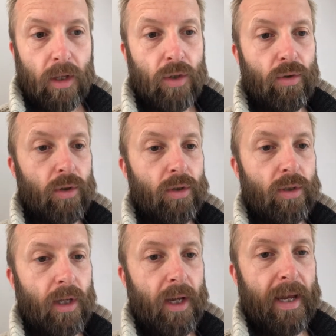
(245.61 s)
You can
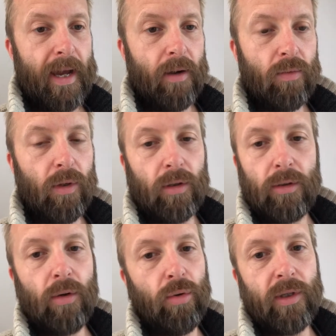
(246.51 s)
say how, well, look,
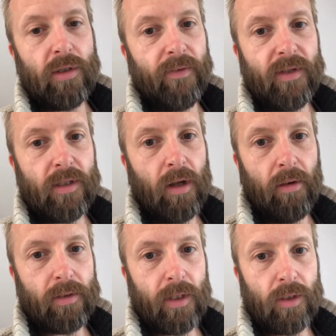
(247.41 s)
not all these services
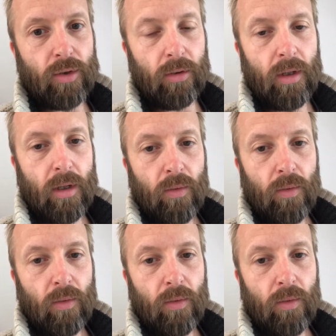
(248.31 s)
are essential,